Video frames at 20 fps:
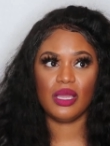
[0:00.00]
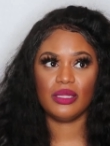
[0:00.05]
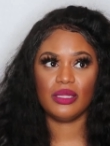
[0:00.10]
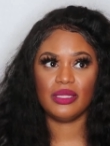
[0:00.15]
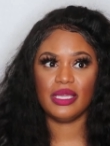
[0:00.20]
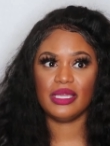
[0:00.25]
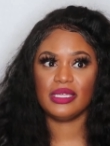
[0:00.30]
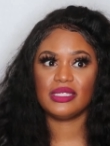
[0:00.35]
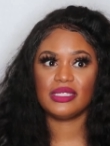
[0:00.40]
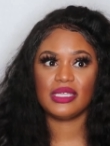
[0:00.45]

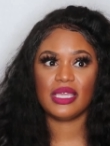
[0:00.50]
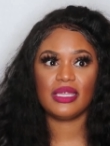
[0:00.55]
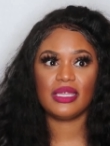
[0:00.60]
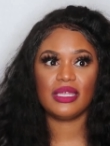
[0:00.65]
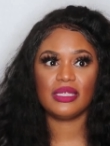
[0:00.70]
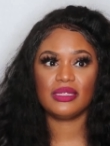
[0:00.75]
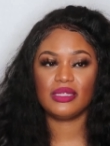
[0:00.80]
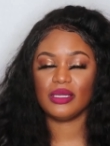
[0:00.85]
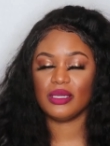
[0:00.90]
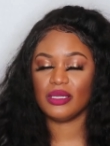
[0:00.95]
they say
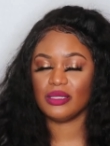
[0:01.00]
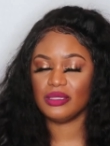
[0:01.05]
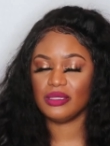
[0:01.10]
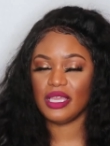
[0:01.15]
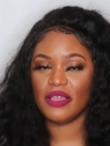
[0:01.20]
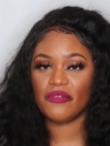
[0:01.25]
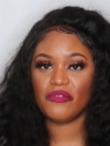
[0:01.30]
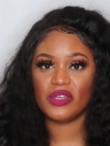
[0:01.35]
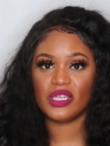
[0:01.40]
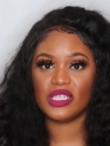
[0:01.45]
that the
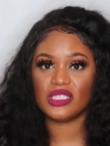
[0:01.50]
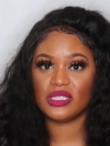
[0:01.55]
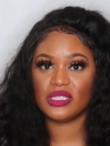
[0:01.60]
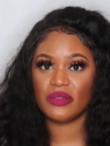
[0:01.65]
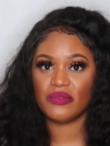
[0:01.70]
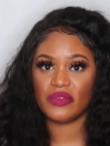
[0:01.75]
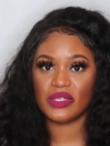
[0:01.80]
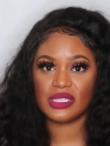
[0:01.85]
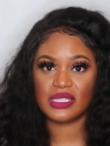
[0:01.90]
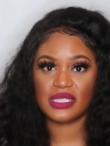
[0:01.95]
definition
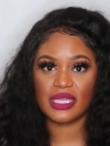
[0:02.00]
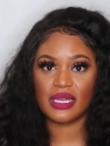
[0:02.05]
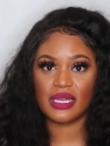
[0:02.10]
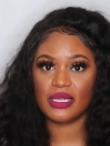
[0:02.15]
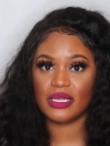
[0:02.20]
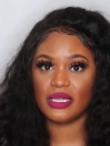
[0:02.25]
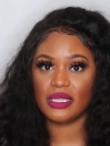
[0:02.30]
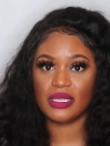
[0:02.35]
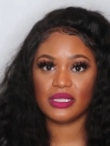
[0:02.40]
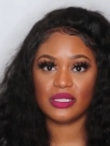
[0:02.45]
of
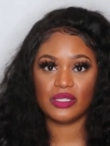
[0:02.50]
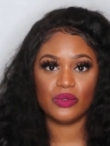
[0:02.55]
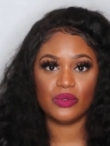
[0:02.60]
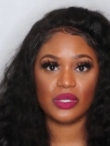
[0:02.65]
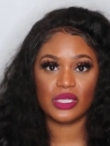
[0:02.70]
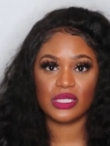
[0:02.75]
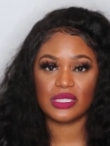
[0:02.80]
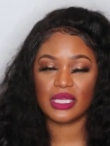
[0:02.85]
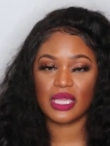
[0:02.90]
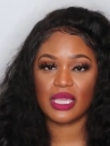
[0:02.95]
insanity is
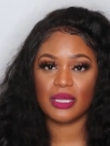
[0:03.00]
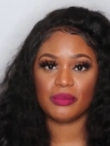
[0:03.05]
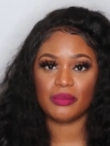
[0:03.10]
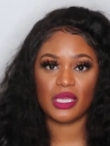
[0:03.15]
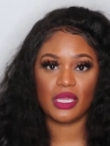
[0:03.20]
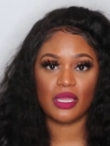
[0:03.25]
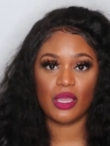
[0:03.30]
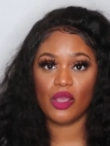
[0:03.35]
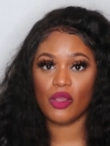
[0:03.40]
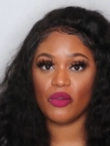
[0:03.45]
doing the same
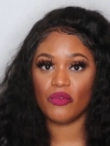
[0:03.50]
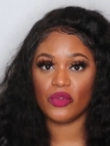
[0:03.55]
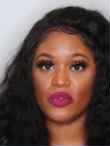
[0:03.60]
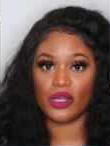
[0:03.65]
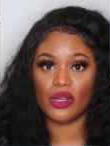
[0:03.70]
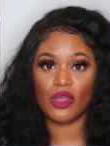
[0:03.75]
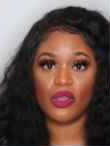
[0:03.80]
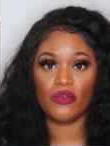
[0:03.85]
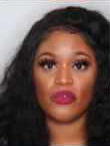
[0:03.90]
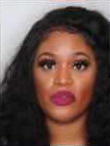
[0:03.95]
thing over
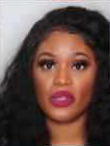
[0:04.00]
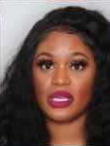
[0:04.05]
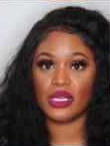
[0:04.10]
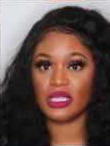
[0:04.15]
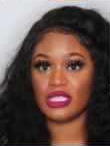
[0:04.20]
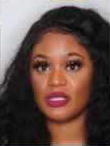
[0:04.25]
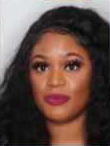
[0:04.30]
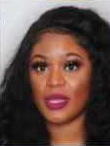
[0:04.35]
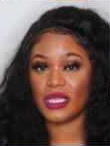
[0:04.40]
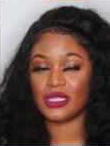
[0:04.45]
and over and
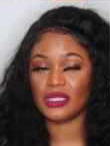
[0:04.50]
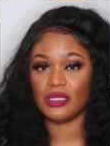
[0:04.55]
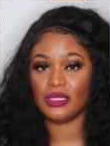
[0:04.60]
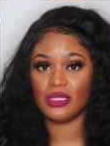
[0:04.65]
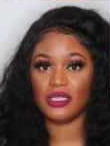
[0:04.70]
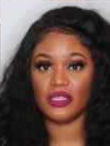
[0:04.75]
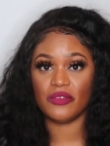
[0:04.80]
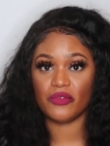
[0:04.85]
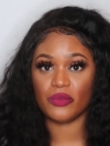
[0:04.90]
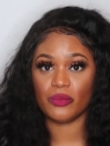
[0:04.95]
expecting a
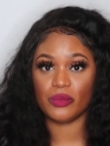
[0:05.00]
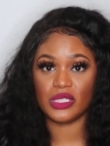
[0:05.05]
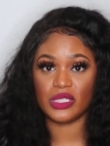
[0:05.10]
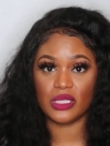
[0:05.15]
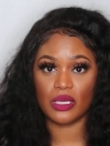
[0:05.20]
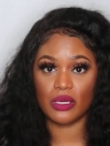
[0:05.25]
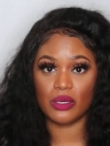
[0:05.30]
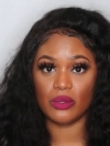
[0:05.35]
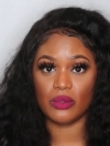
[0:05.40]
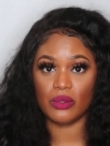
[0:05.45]
different
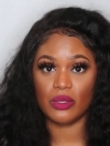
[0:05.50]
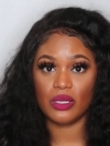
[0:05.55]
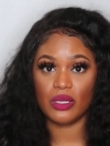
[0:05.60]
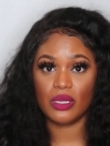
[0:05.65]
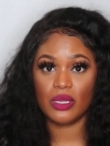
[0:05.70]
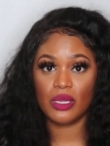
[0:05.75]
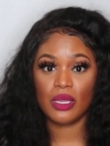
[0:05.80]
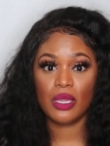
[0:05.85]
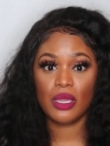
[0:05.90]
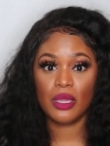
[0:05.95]
result.
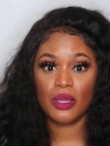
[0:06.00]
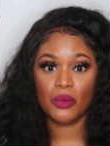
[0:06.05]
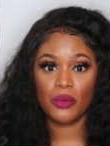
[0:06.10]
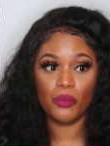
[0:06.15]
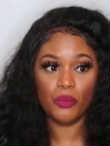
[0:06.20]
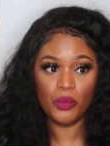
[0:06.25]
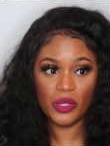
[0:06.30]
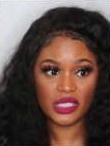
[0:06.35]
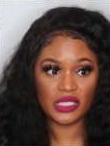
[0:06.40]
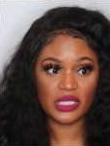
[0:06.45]

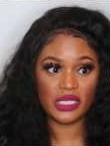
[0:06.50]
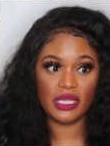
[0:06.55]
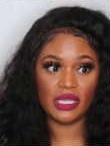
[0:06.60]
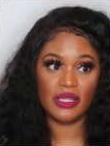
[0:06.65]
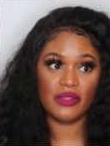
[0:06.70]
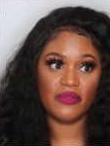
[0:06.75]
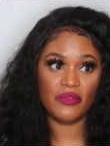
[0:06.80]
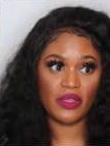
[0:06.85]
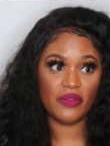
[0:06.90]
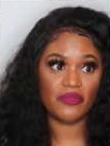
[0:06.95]
Which,
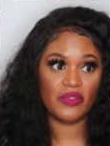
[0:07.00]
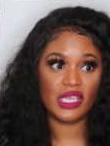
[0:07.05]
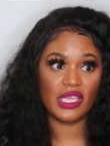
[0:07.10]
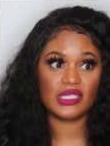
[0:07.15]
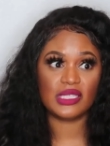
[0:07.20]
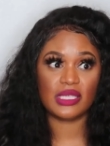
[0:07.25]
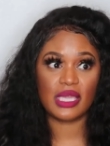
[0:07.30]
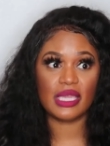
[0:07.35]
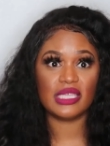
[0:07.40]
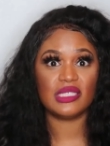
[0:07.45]
if that's
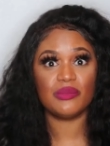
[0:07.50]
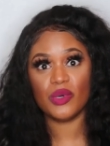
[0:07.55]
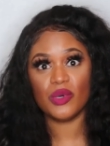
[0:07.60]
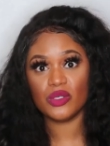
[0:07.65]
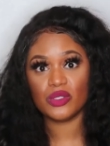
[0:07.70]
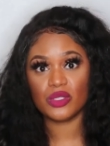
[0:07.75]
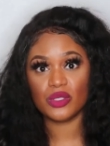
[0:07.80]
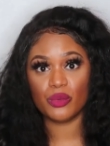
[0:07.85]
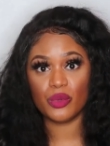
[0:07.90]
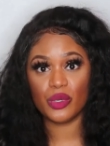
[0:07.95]
the case,
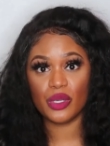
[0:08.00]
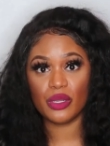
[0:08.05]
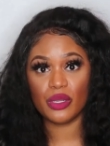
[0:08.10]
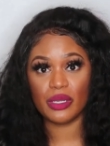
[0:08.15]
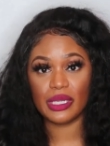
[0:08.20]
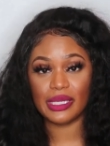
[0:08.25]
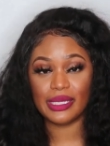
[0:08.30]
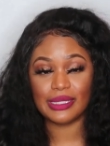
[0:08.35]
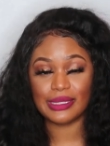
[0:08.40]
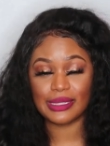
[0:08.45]
most of the
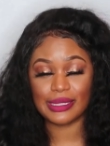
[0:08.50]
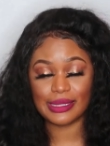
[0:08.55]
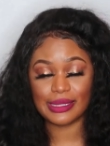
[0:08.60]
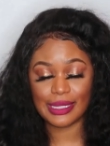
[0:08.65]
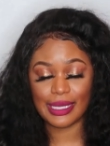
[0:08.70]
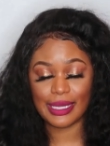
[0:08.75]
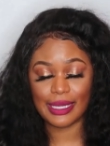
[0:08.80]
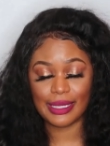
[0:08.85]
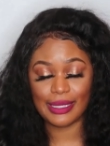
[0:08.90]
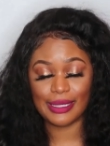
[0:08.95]
world is
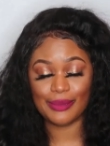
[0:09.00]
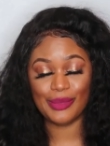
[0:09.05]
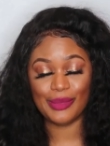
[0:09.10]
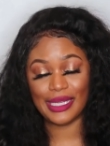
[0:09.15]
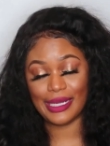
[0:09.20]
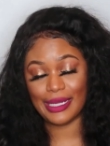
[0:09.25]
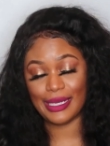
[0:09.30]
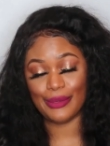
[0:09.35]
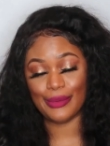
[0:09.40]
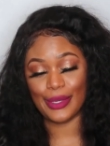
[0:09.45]
insane.
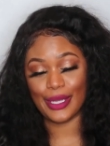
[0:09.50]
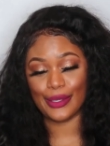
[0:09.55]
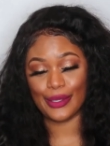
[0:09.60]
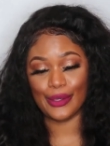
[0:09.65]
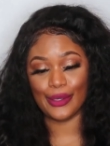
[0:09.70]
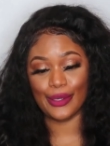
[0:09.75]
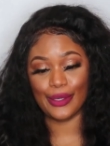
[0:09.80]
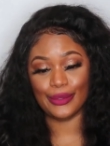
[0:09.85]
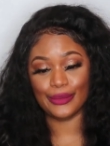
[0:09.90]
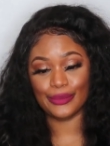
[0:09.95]
But anyway,
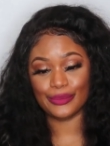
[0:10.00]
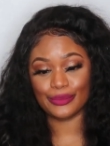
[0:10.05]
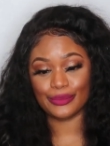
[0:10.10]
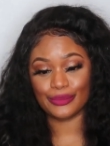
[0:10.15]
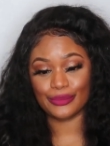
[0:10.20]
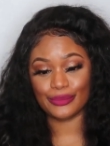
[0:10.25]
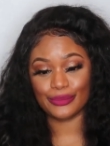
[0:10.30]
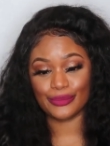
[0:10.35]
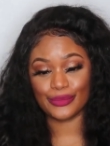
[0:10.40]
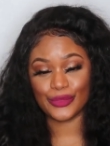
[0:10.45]
girl
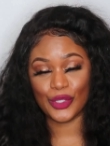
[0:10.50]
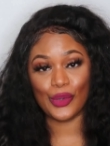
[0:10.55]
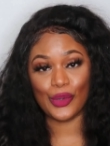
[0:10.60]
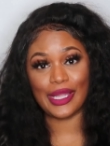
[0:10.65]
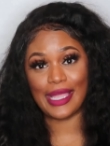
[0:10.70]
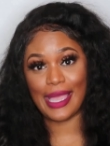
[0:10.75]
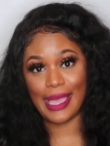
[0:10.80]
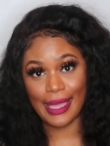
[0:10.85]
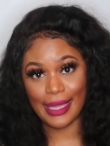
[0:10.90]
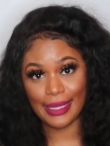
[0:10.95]
or
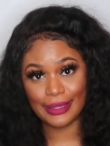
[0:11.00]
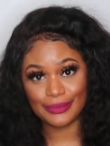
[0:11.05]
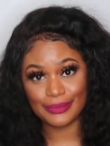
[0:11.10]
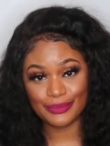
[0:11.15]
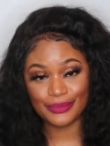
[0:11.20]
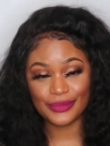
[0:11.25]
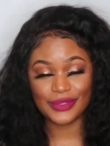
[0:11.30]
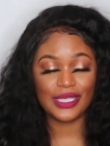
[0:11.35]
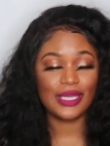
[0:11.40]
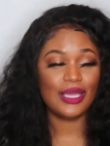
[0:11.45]
guy.
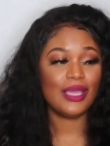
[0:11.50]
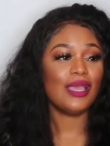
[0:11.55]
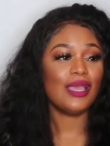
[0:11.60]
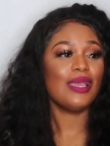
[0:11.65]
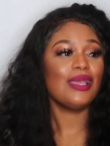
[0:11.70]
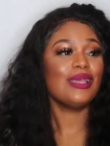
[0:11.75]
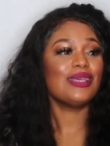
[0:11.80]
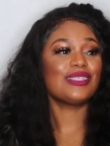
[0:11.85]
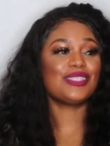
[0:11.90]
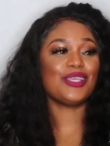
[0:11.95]

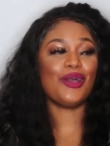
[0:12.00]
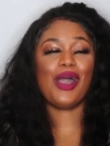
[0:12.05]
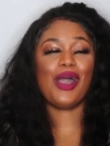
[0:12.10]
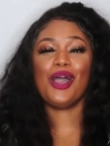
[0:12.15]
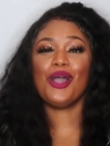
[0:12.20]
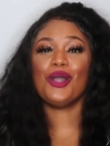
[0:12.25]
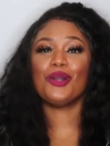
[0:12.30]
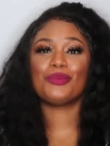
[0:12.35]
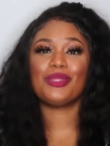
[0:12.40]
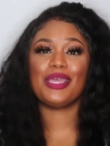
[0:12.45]
So I
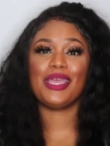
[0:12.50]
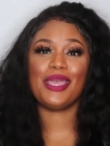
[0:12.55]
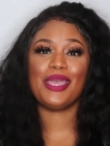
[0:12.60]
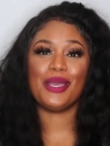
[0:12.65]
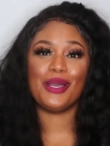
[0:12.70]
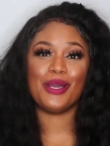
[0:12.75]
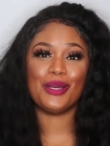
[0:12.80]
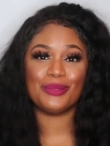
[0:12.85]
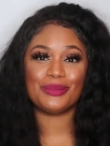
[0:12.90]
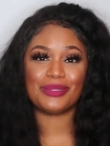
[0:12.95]
hope that
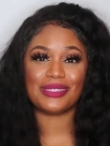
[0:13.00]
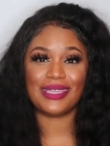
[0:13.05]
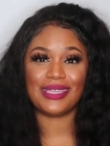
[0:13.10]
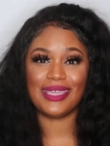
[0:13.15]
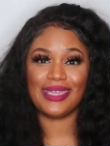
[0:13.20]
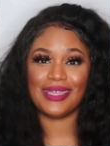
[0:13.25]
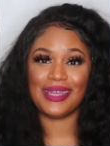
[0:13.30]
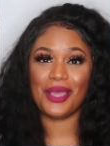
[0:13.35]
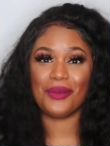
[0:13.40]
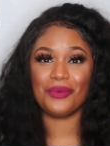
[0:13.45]
helped,
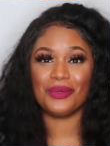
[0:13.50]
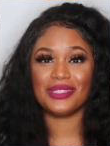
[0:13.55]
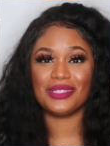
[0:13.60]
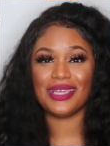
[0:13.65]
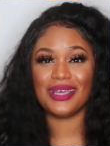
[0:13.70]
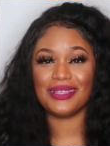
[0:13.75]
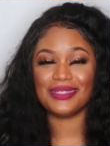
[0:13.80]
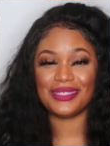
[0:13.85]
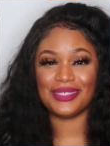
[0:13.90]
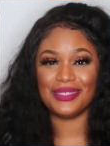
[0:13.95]
and I will
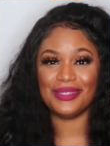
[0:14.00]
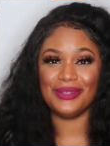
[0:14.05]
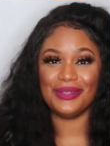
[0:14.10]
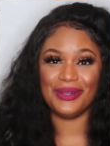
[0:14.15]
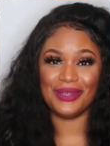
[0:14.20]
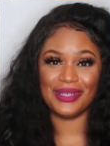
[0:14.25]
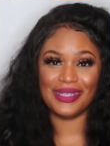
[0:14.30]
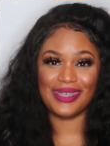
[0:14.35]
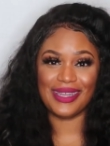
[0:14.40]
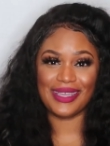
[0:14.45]
talk to you
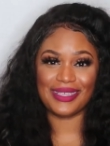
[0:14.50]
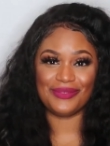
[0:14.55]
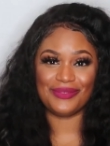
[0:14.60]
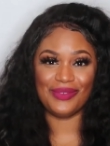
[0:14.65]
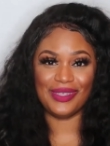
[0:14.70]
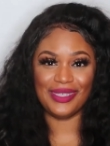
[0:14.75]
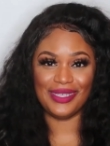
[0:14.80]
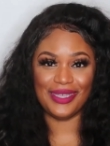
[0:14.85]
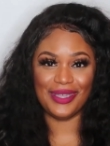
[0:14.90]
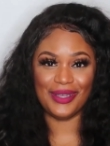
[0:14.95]
on the next
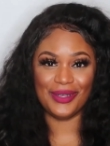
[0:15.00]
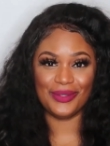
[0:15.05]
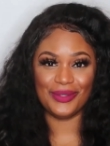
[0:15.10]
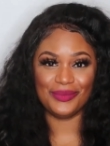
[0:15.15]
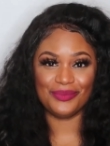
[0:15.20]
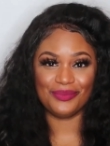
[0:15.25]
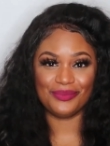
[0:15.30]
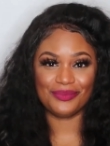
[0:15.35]
video.